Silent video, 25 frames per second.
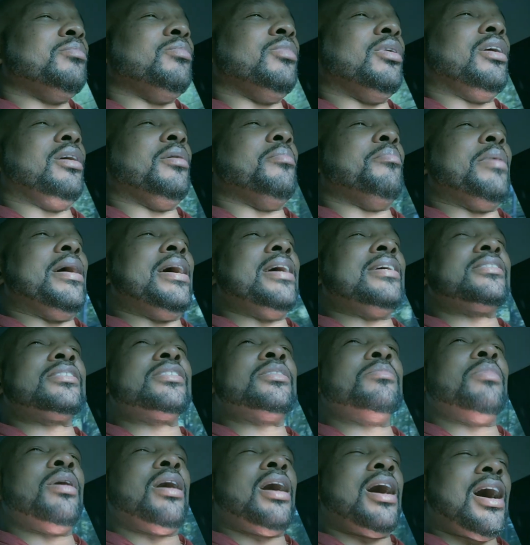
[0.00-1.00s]
But
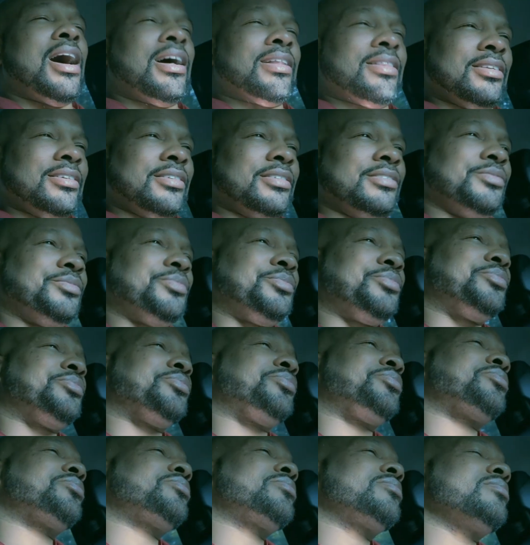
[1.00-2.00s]
Mansa Mahatha,
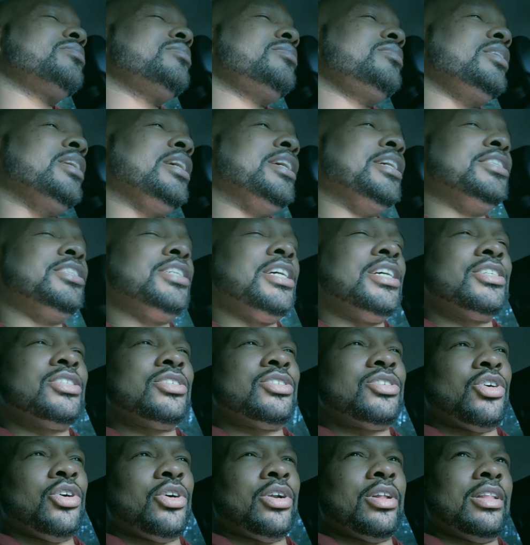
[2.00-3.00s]
he
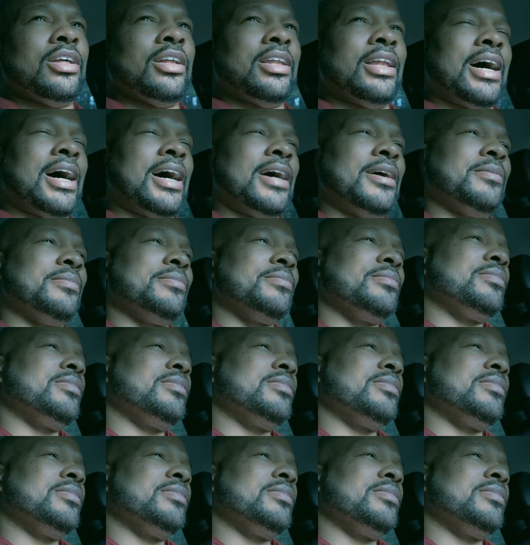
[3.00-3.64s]
teaches on it a lot,